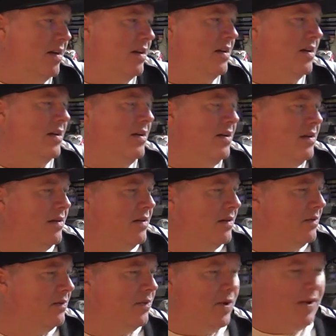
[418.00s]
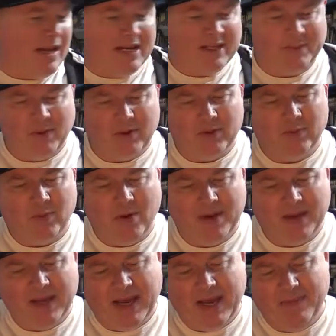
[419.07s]
One Xbox
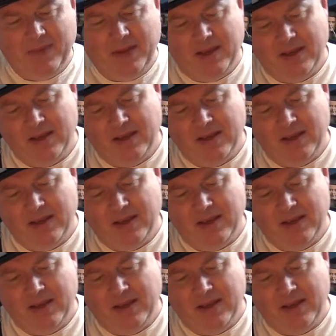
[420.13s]
One game,